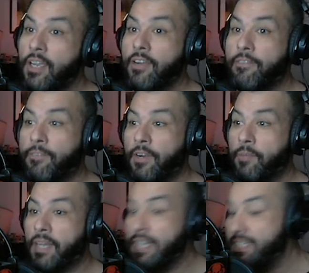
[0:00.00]

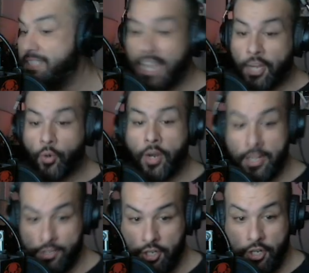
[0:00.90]
from, uh, let's say,
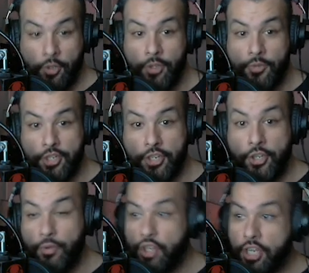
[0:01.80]
grunge, you know, you, ju-
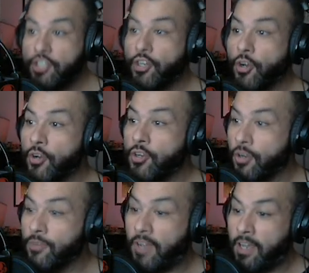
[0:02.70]
you just heard
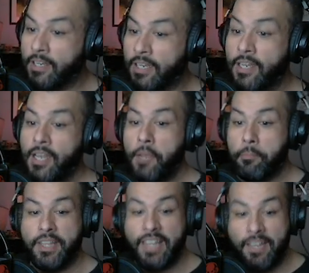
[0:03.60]
Nirvana,
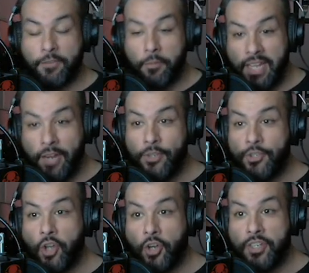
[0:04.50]
but then from there you
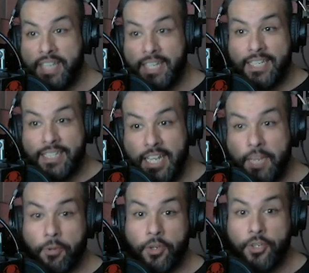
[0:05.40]
start digging
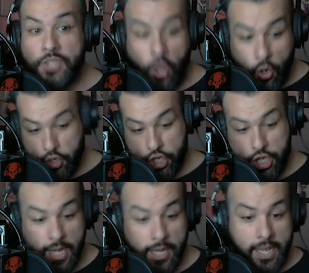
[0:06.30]
deeper and you say, oh
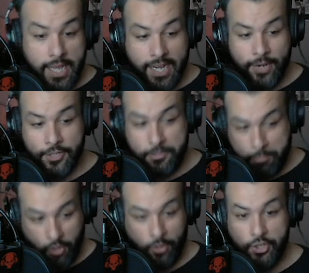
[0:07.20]
shit, here's
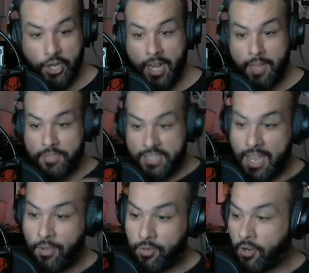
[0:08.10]
Pearl Jam,
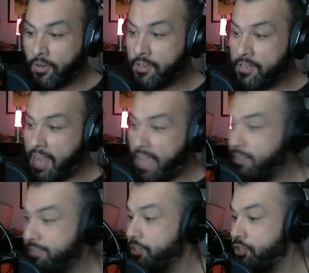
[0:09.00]
Soundgarden,
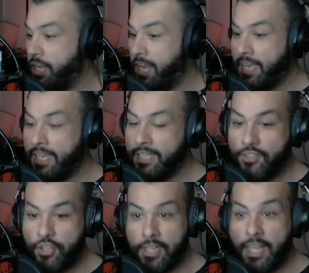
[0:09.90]
Alice in
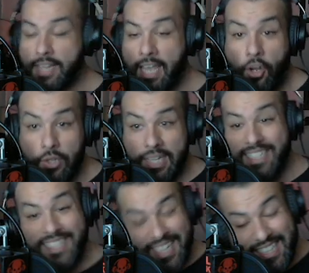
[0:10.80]
Chains, shit like that. Oh,
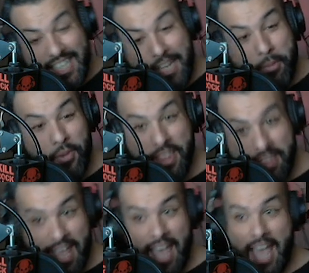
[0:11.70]
let's dig deeper
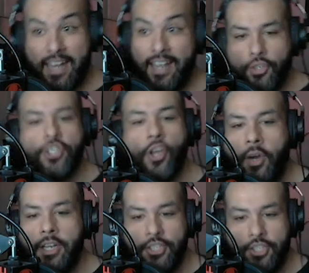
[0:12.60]
than that. So
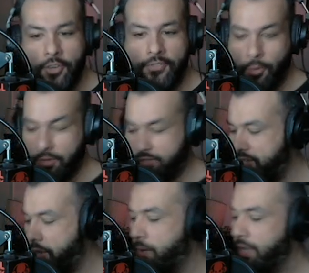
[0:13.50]
on and so forth. So,